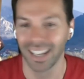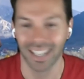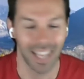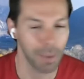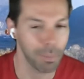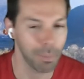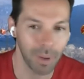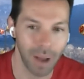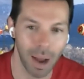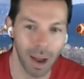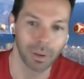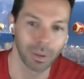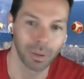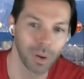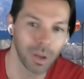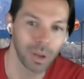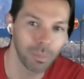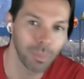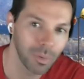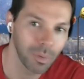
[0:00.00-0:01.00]
Keep them coming.
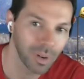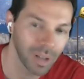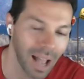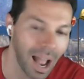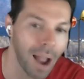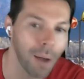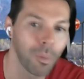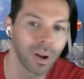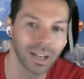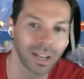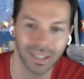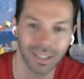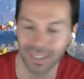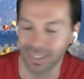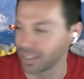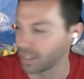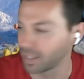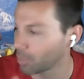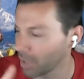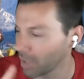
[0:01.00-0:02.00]

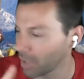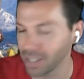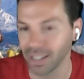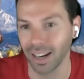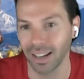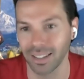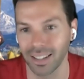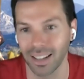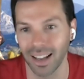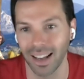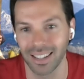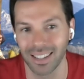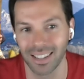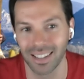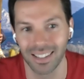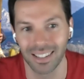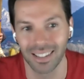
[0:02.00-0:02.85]
The reason I